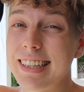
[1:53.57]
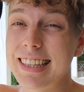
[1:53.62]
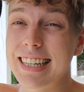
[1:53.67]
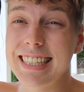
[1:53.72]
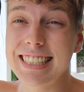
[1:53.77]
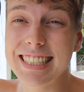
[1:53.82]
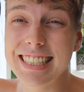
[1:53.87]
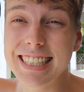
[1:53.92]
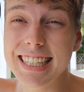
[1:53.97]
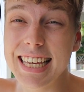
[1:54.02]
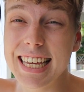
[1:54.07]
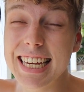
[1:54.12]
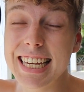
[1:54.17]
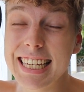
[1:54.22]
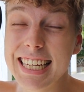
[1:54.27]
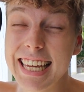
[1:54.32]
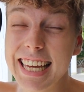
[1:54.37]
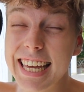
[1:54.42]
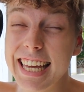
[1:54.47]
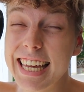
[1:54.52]
let's
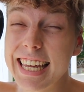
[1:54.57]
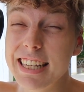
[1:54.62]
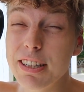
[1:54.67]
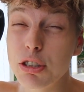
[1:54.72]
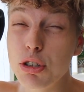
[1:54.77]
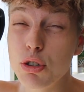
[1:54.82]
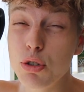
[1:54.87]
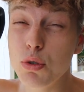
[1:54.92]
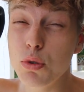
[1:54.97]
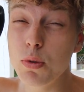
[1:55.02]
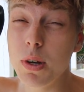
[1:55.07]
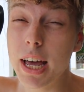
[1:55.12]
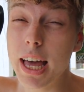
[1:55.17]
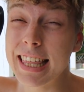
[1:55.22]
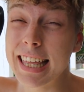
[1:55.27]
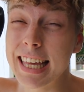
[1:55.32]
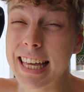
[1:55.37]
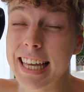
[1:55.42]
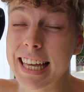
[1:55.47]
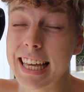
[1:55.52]
get into
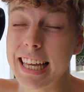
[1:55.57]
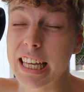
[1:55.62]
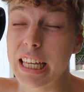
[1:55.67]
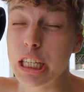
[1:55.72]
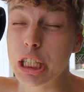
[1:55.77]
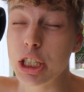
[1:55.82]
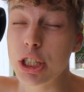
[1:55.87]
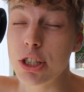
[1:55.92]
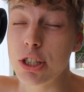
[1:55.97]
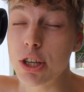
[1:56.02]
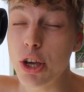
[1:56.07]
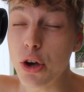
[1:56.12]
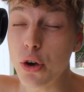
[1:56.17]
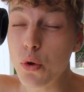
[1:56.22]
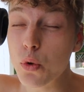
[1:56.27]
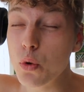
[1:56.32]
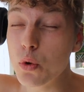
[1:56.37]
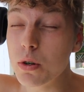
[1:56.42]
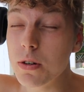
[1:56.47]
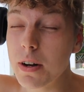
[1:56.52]
the
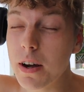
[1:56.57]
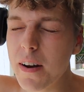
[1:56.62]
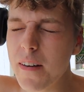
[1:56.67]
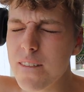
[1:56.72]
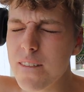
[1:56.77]
zone.